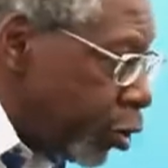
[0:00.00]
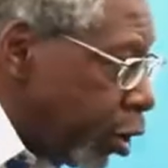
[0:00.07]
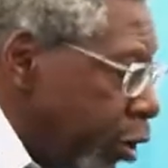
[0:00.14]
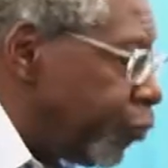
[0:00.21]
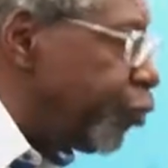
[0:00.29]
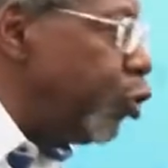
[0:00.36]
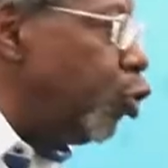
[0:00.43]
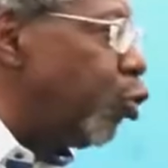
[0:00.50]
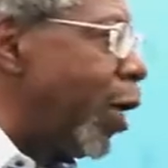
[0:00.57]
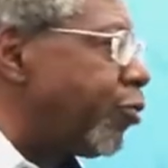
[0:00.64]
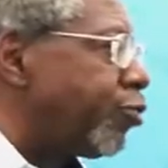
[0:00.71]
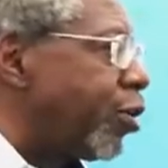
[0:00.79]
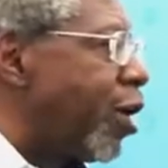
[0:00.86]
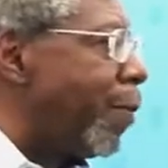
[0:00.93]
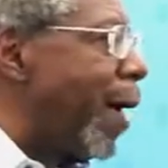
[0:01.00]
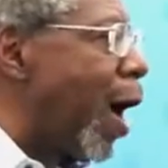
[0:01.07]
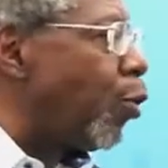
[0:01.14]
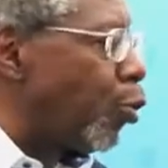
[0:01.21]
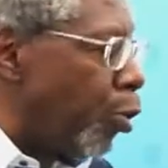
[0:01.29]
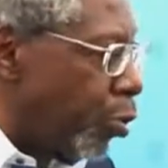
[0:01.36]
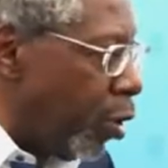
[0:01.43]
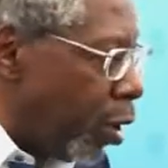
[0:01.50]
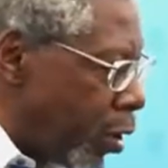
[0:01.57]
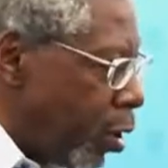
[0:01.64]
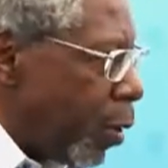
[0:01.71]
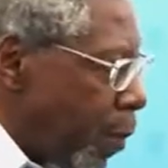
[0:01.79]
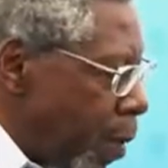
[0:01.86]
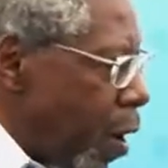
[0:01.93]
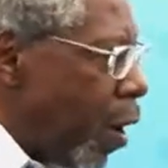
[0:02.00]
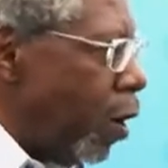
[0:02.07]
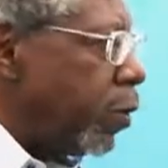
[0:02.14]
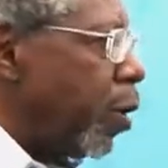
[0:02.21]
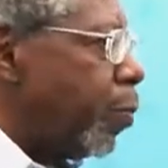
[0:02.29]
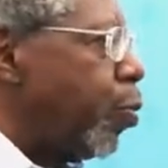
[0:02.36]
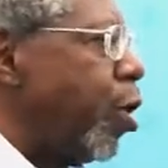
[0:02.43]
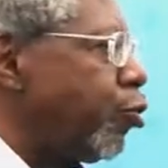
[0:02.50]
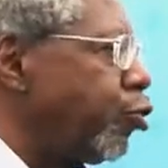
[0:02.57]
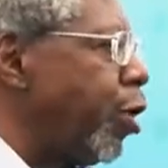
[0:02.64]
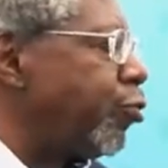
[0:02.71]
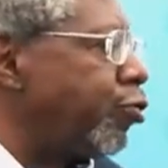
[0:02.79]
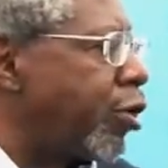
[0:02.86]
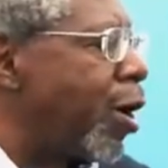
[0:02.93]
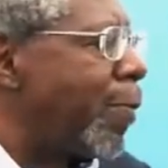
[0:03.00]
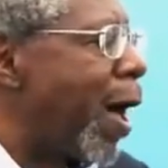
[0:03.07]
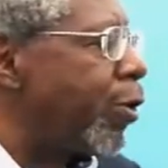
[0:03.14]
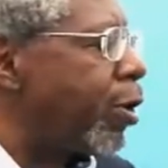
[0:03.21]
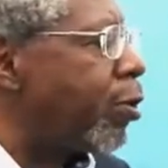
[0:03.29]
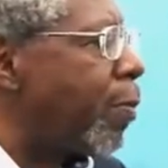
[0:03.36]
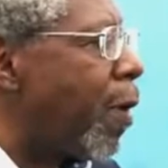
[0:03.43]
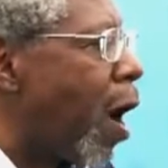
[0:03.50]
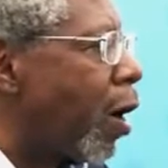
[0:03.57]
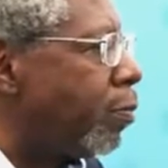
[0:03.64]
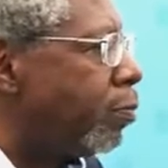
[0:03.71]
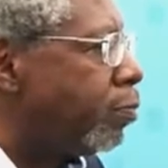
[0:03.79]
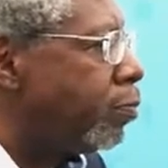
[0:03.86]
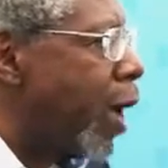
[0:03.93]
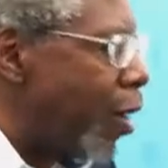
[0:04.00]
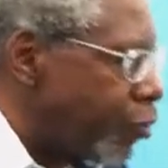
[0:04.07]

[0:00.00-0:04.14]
the fuel has to come out or the uh, pressure has to come out at the bottom,